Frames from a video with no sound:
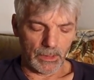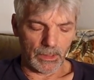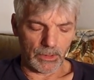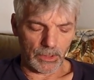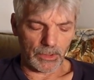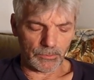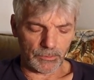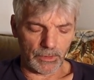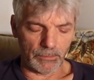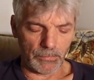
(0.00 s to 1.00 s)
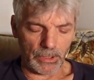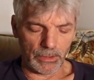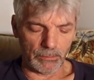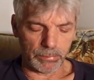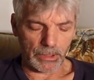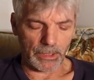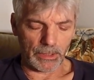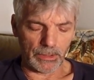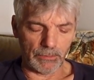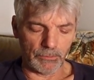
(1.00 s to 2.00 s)
And I guess they made a
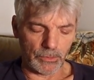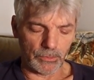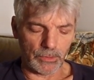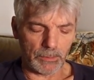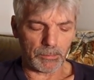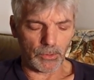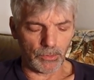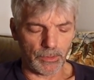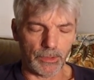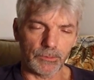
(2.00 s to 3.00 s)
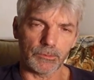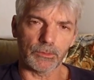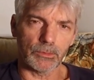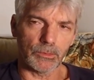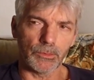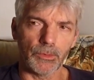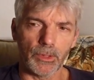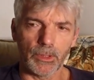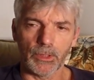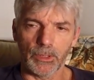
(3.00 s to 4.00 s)
plan even deeper. They sold
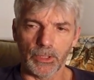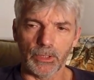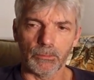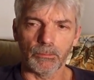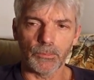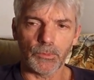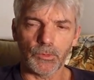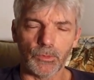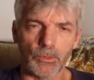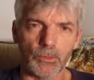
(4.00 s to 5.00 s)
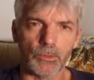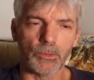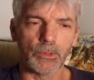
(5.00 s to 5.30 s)
him to